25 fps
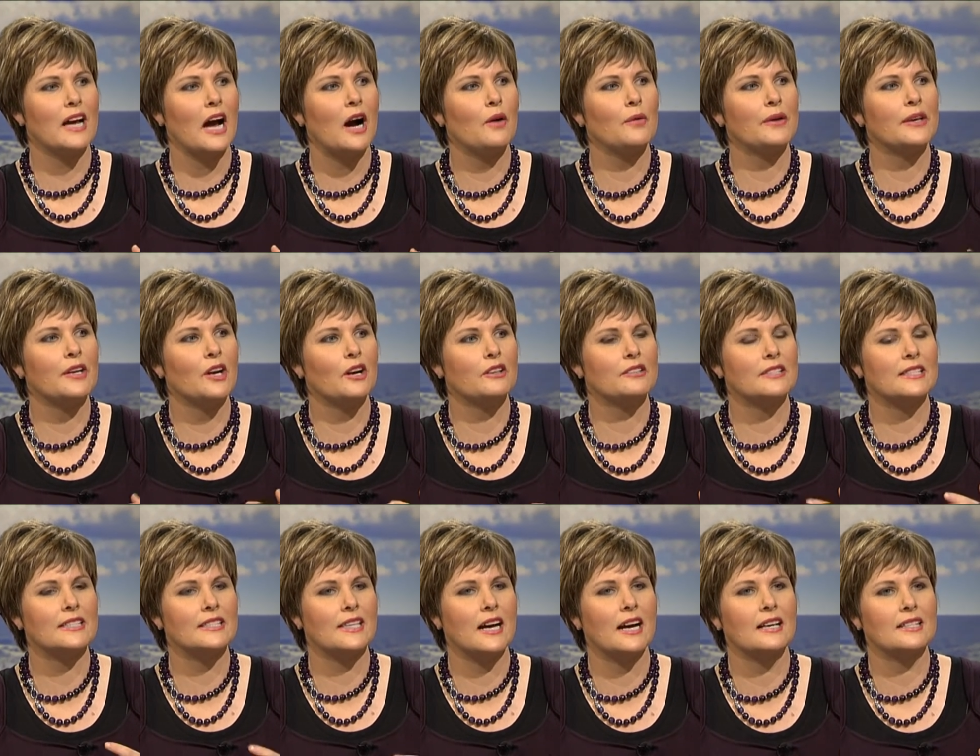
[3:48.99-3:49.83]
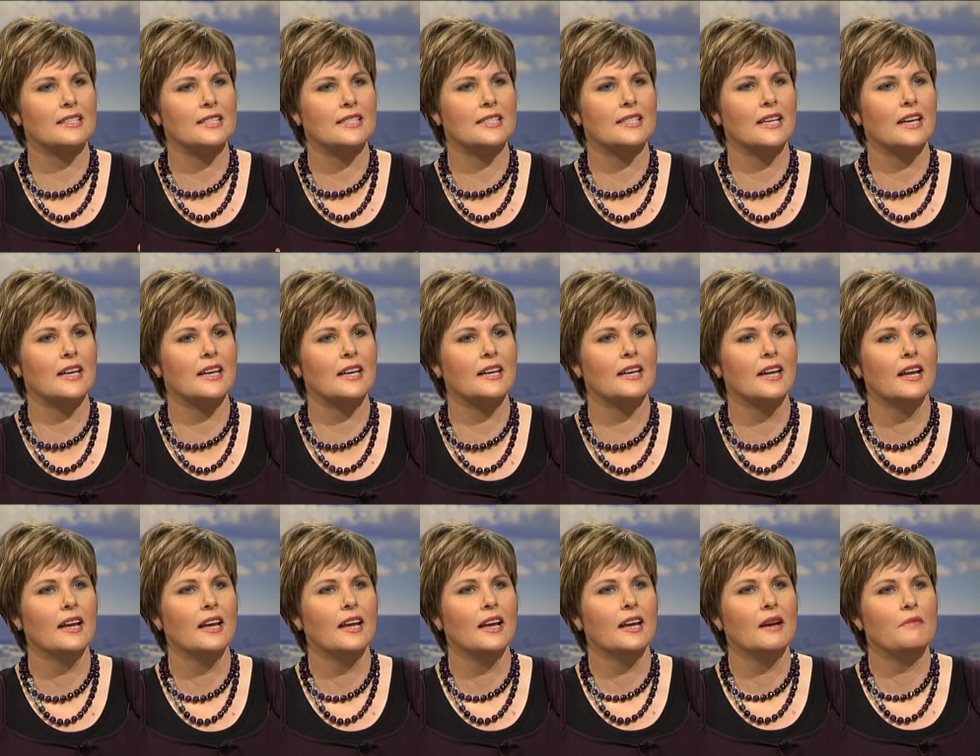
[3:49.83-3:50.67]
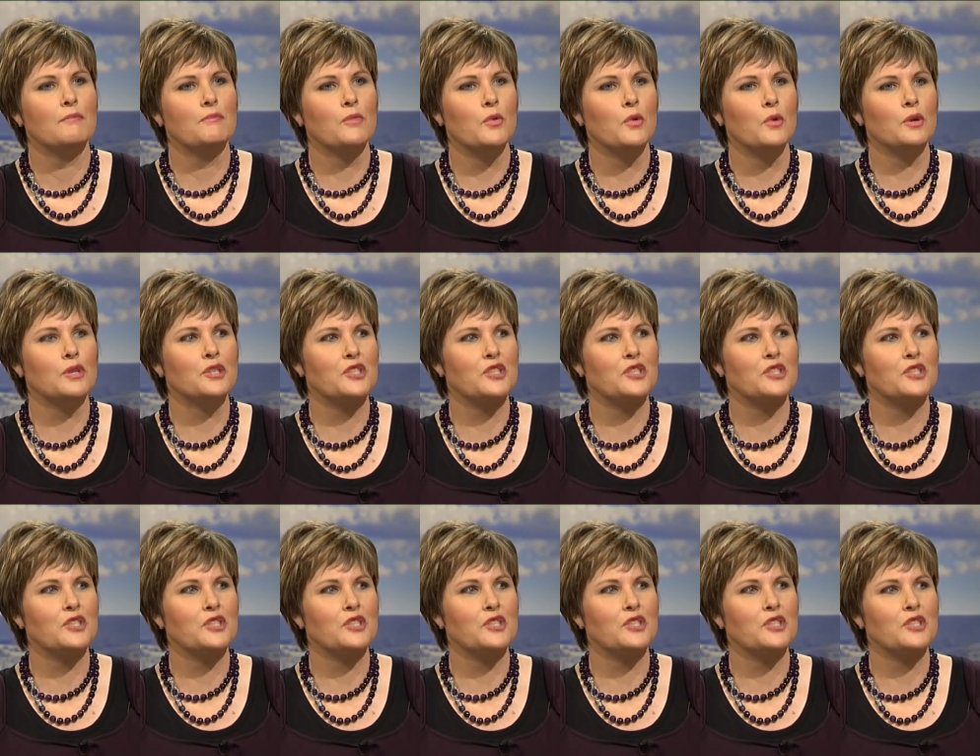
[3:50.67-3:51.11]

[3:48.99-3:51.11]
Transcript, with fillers: Are we going to start to see more